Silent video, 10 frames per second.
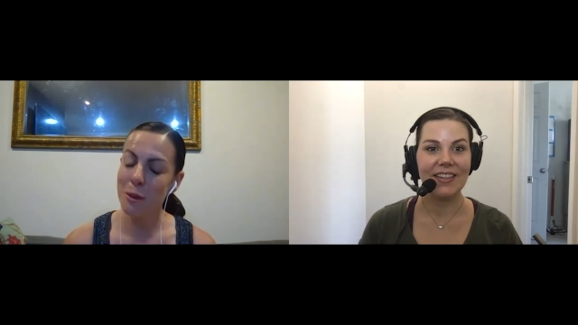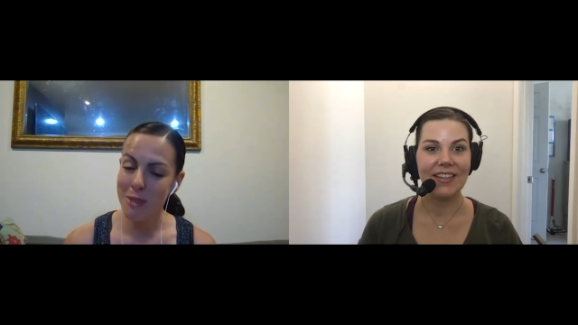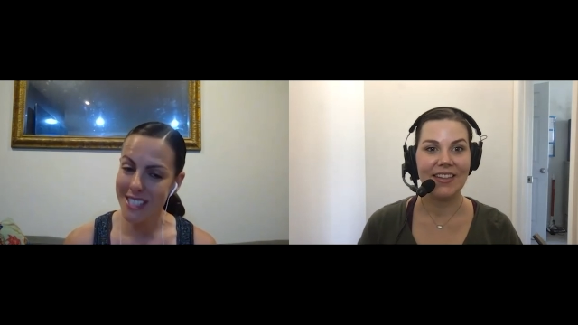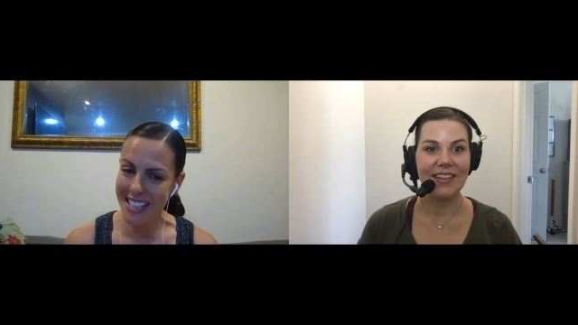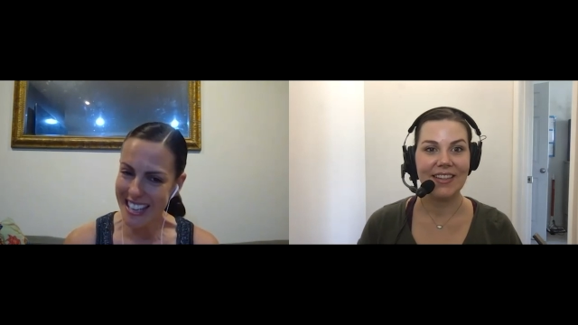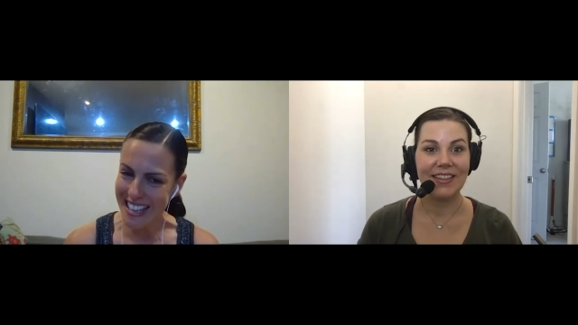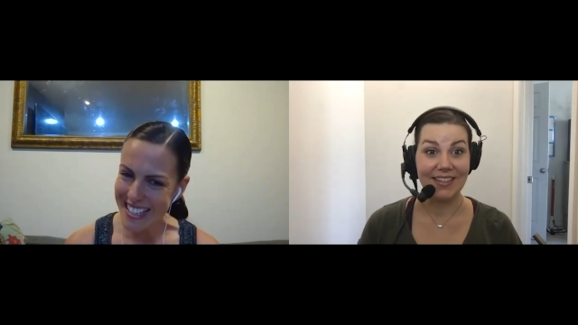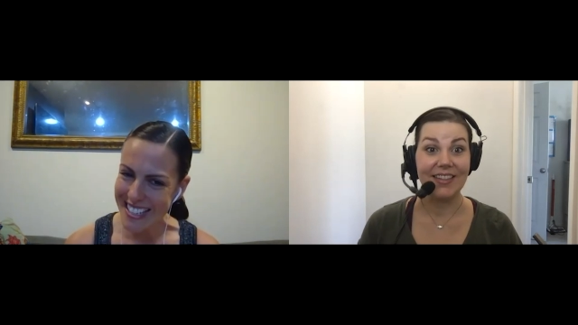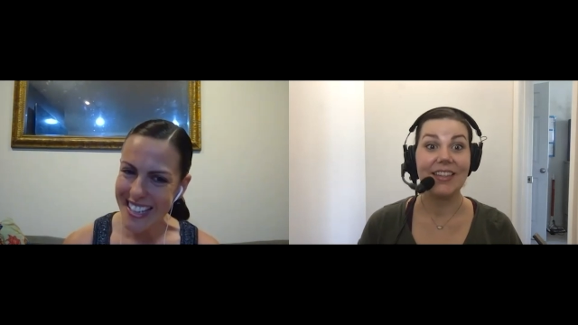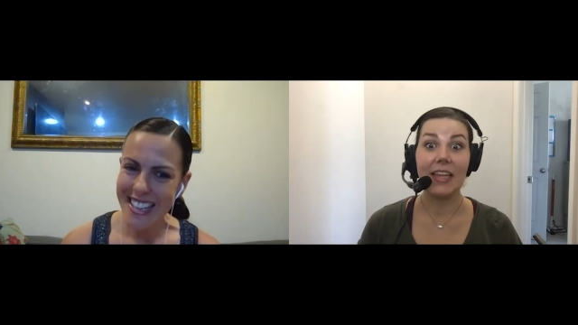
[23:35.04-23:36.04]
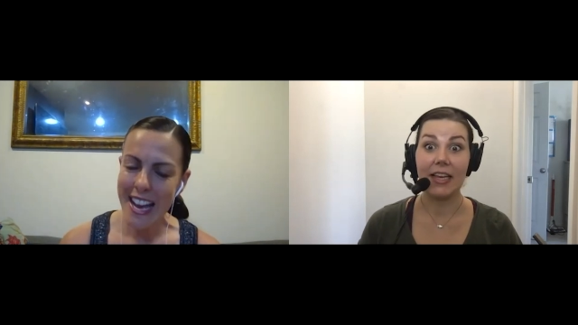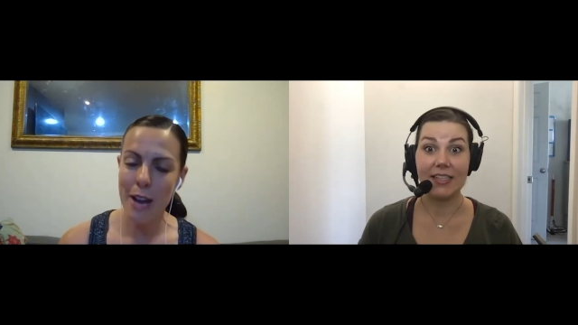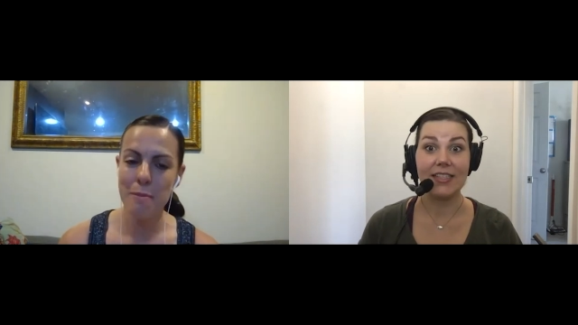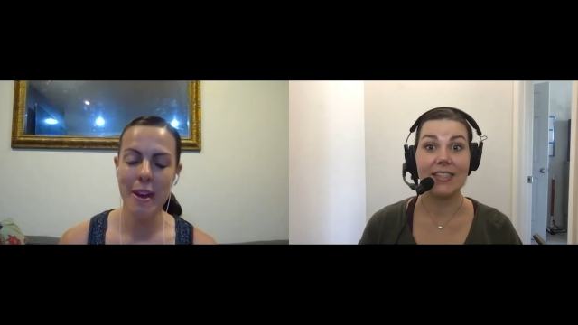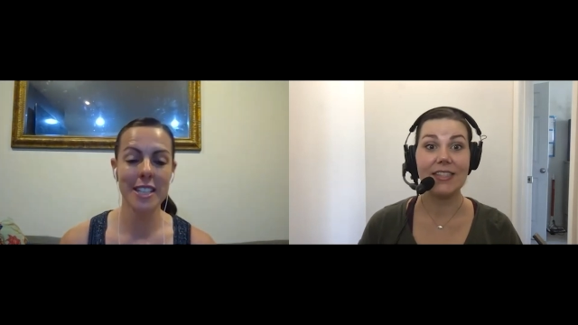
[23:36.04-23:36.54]
Speaker 1: busy yes.
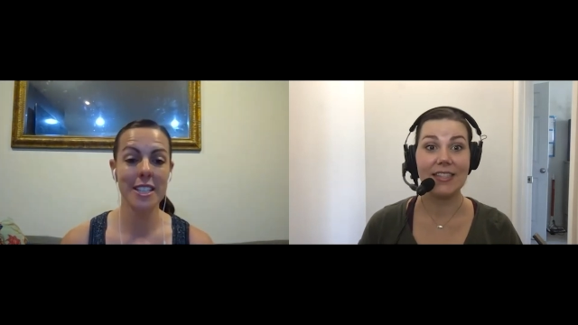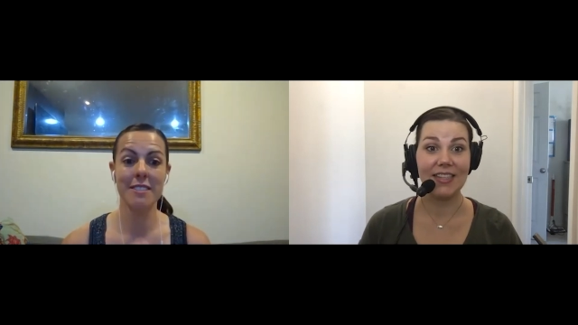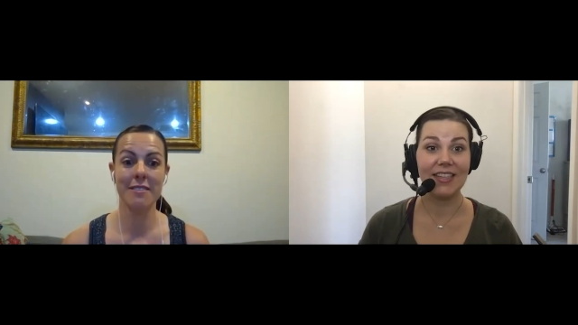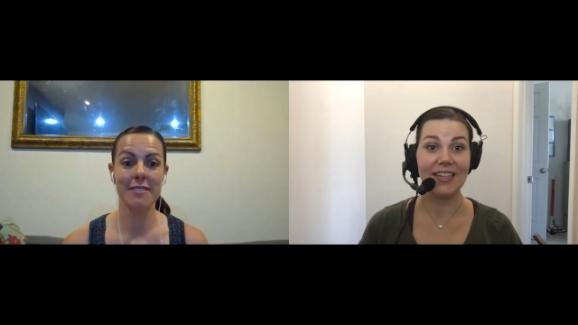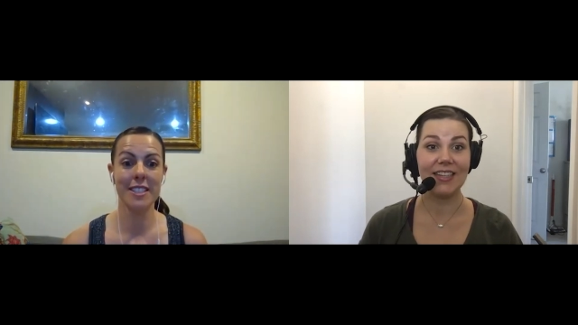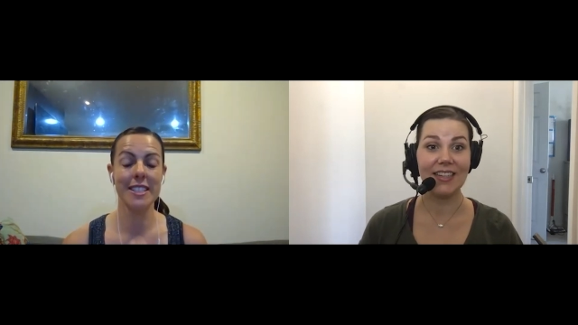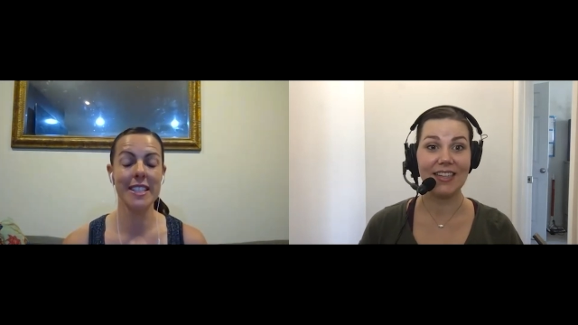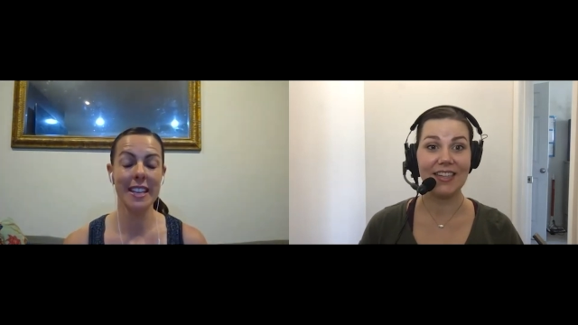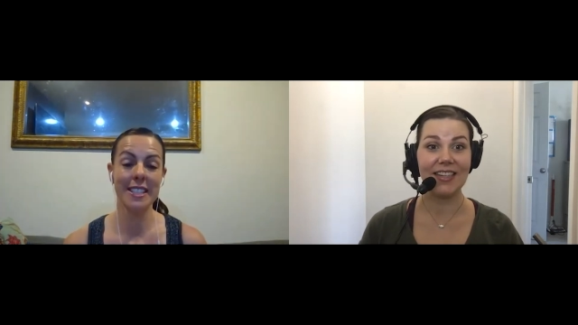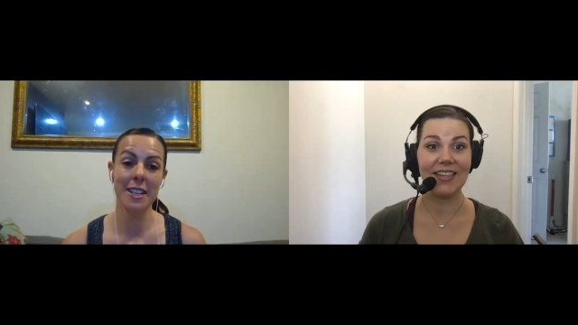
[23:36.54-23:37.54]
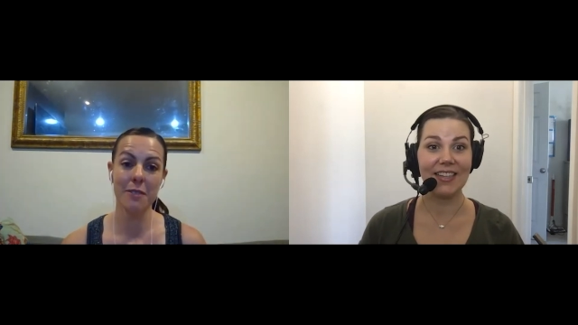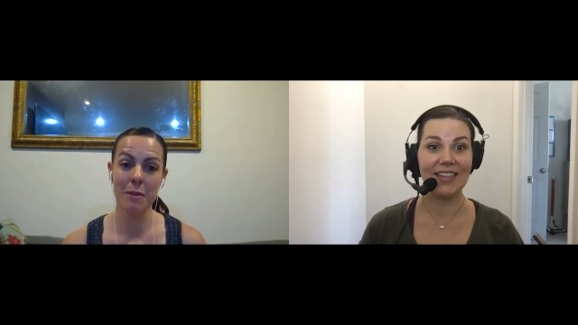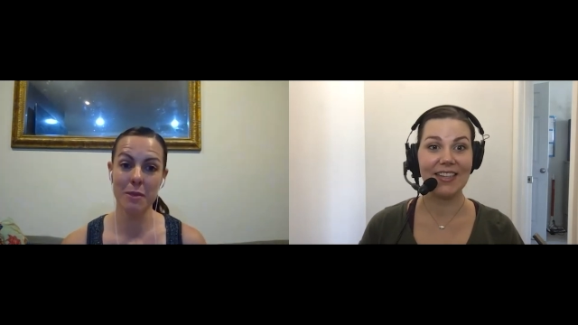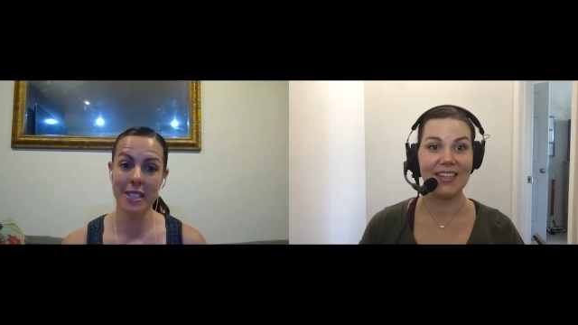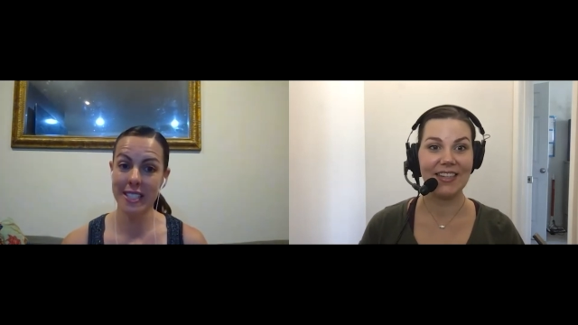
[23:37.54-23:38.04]
um, and it's just set yourself
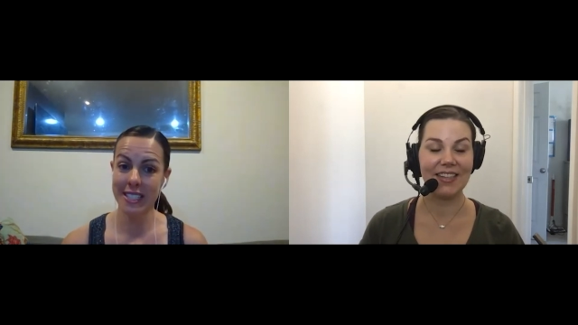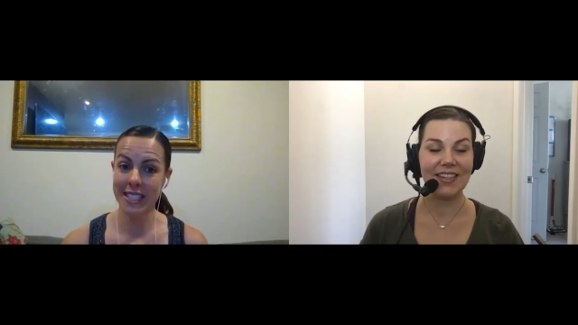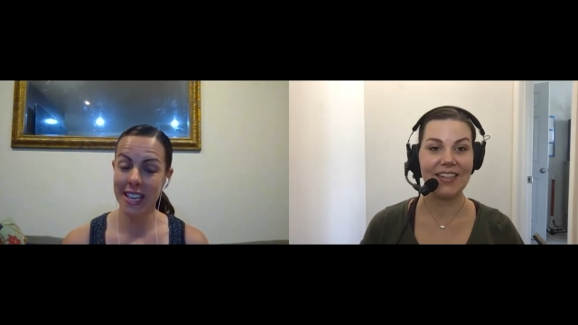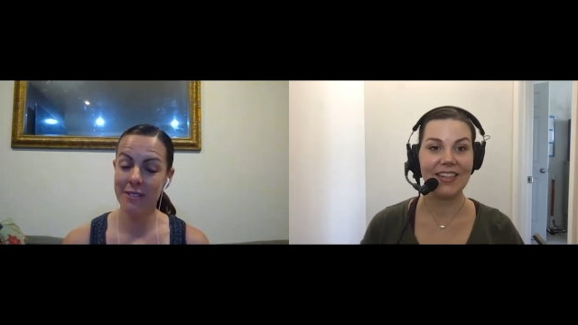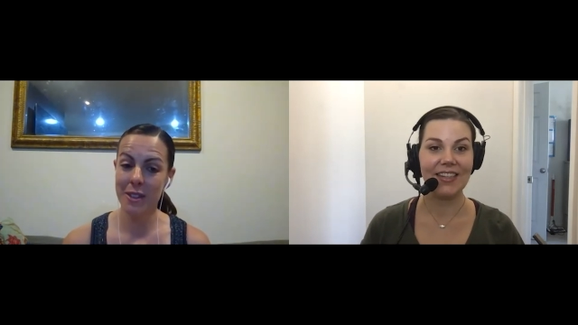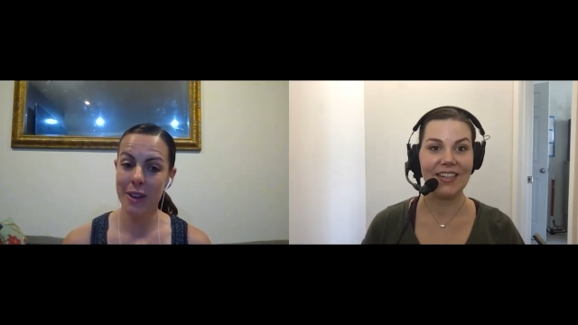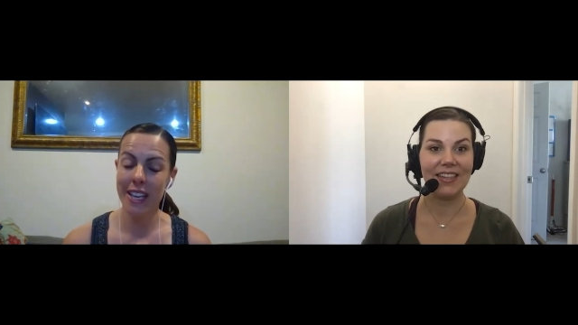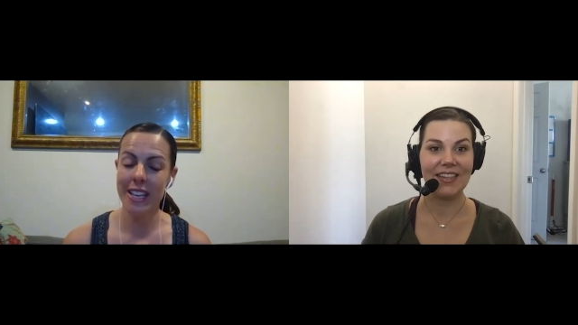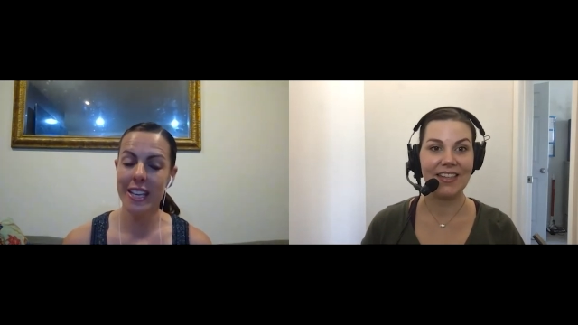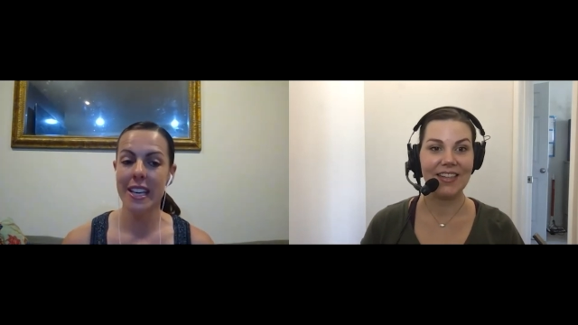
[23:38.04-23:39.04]
up to succeed for the week.